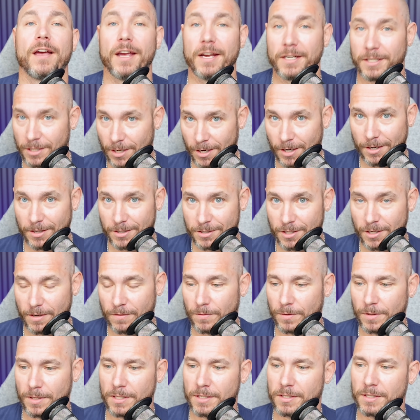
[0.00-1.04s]

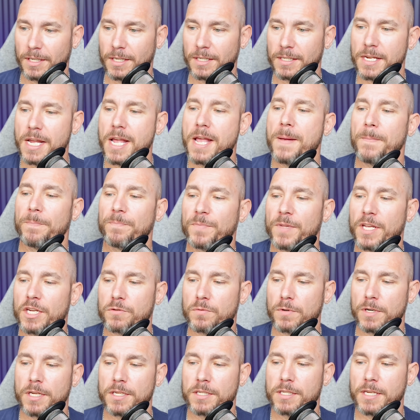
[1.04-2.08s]
with these things.
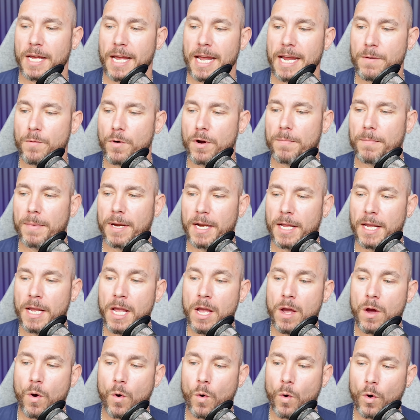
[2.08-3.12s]
This one is A1 Mini,
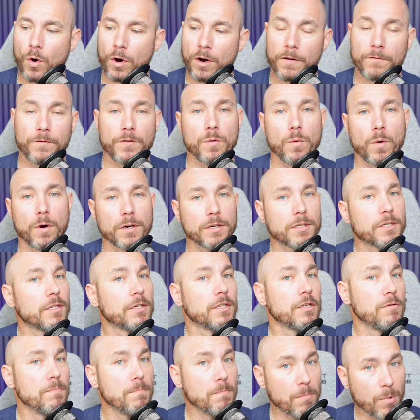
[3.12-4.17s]
or if you want to
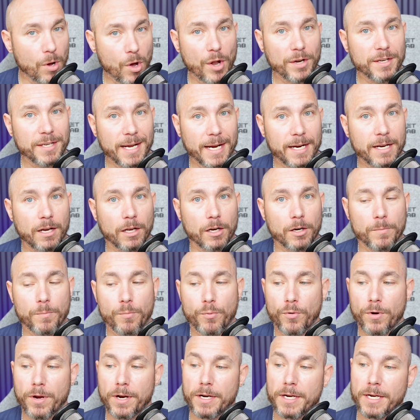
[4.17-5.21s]
do multicolor
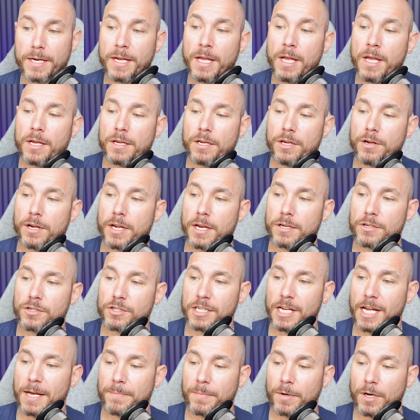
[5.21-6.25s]
printing, you can
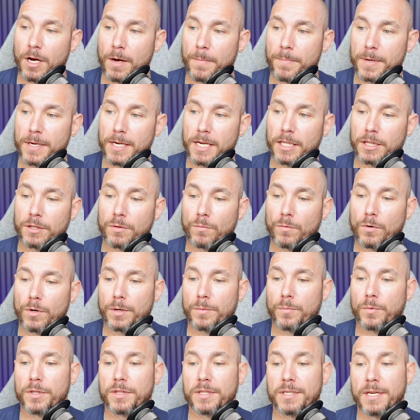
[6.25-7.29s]
step up and get the
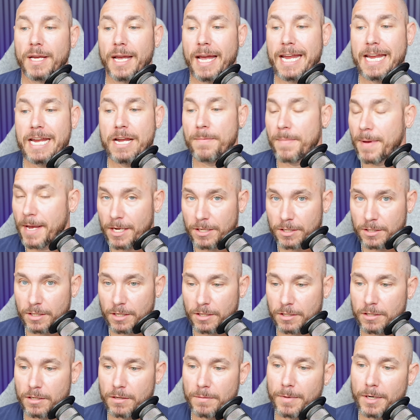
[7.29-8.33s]
one with the AMS
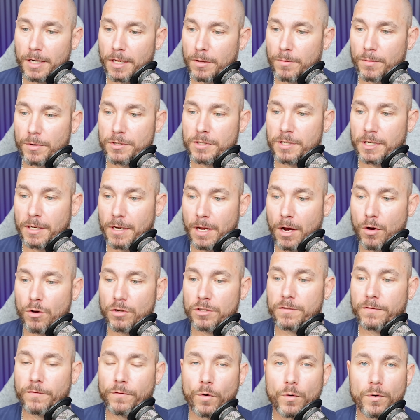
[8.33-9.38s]
system. In other words, it
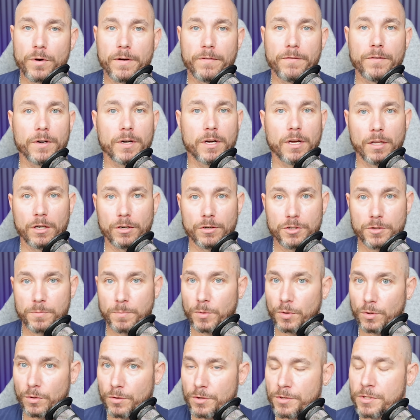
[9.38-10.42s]
holds 4 different color
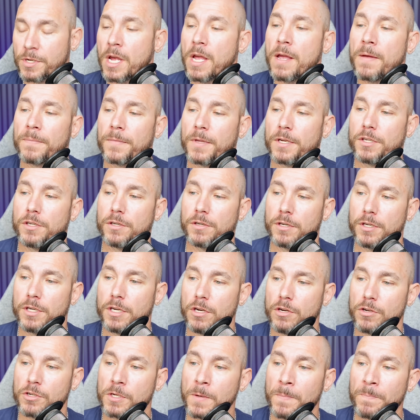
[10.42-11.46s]
spools. that you can
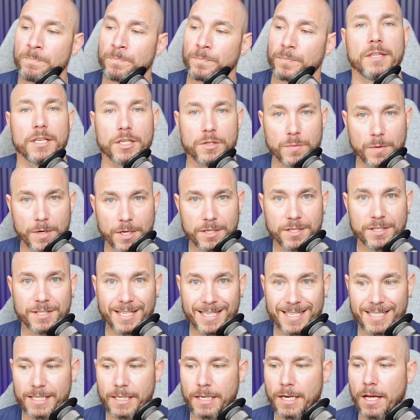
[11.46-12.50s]
use. This one is
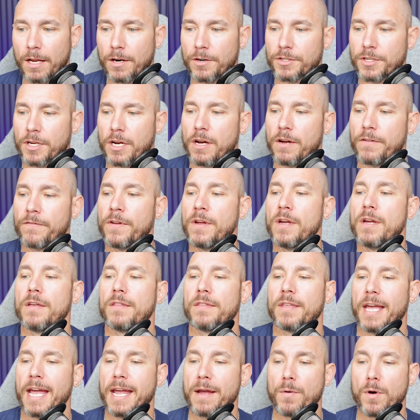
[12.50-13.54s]
$60 off.
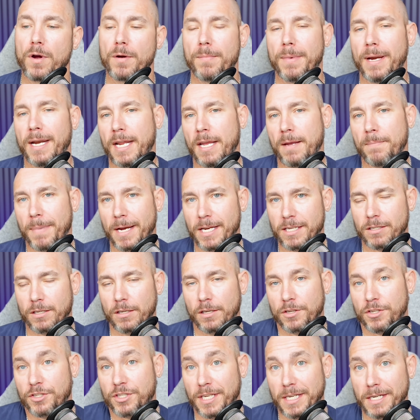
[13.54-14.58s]
The A1 Mini,
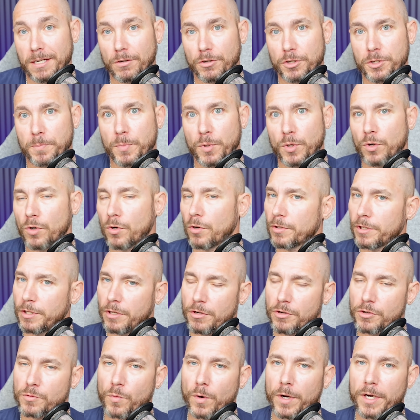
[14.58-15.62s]
basically a single spool,
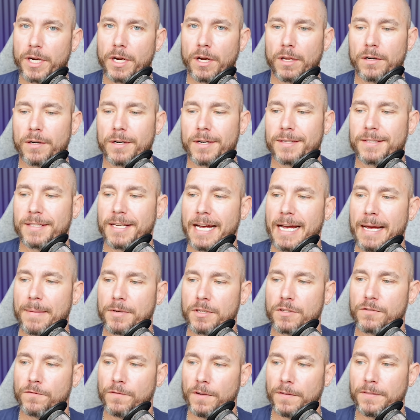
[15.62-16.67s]
you use one color at a
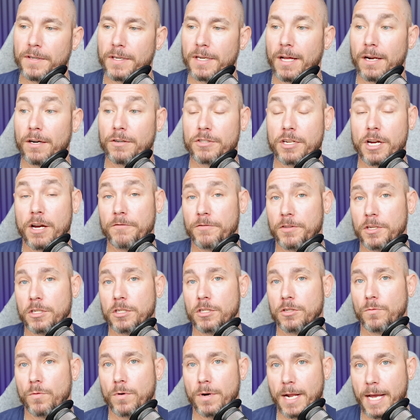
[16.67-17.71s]
time, is $50 off.
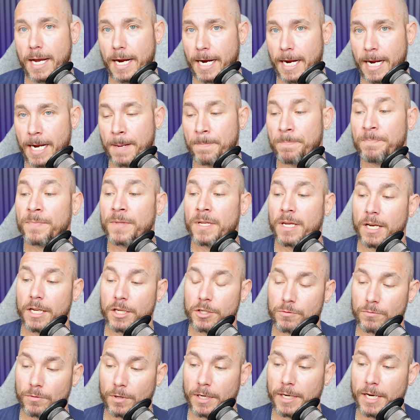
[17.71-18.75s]
This is the one I got,
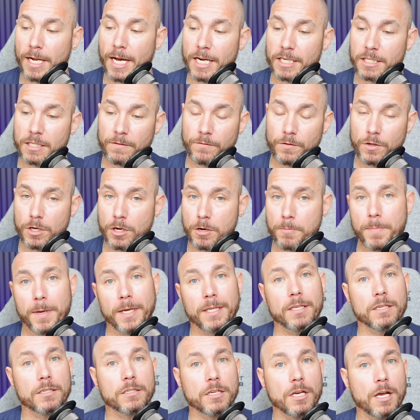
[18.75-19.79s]
and it's really nice. If you do
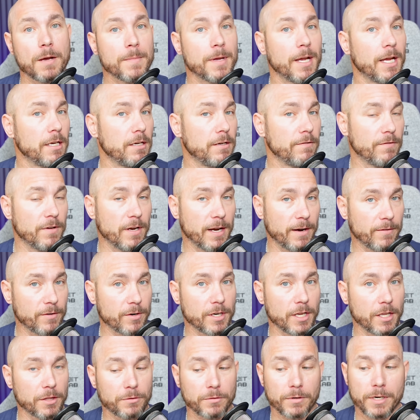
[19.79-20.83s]
pick this up and you've never
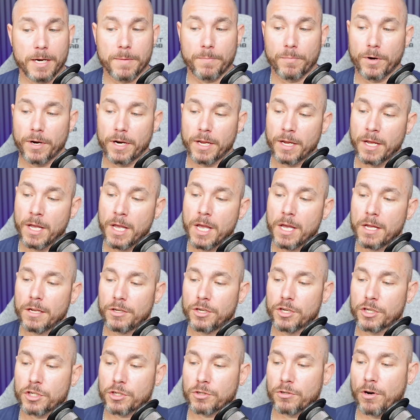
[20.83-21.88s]
done 3D printing,
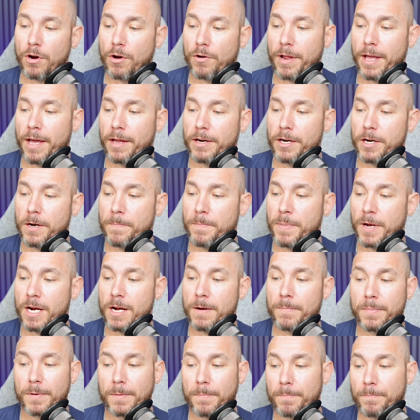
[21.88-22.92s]
just scroll down here and pick
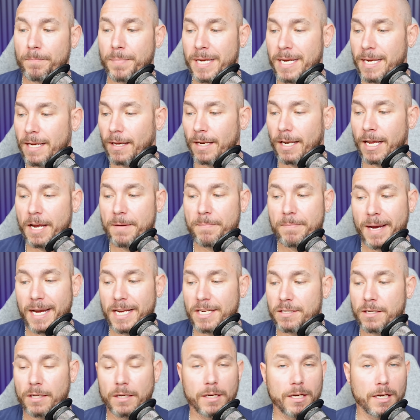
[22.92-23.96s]
up a PLA
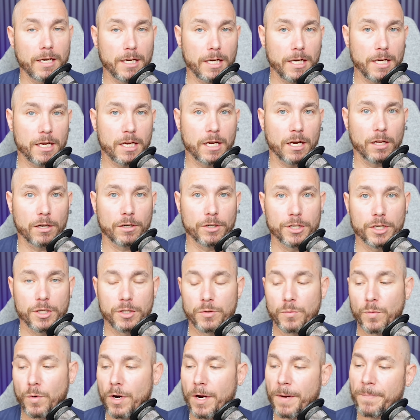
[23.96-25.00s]
basic in any color you
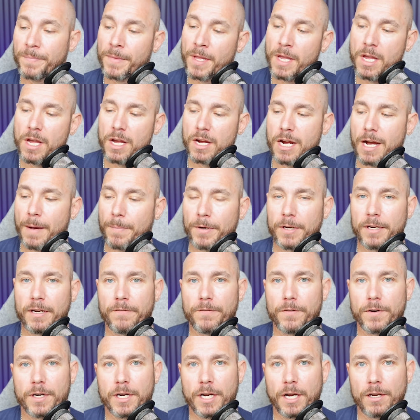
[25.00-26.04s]
want. A couple of
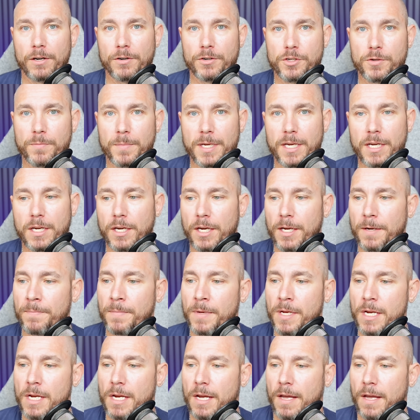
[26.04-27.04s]
different colors would be good,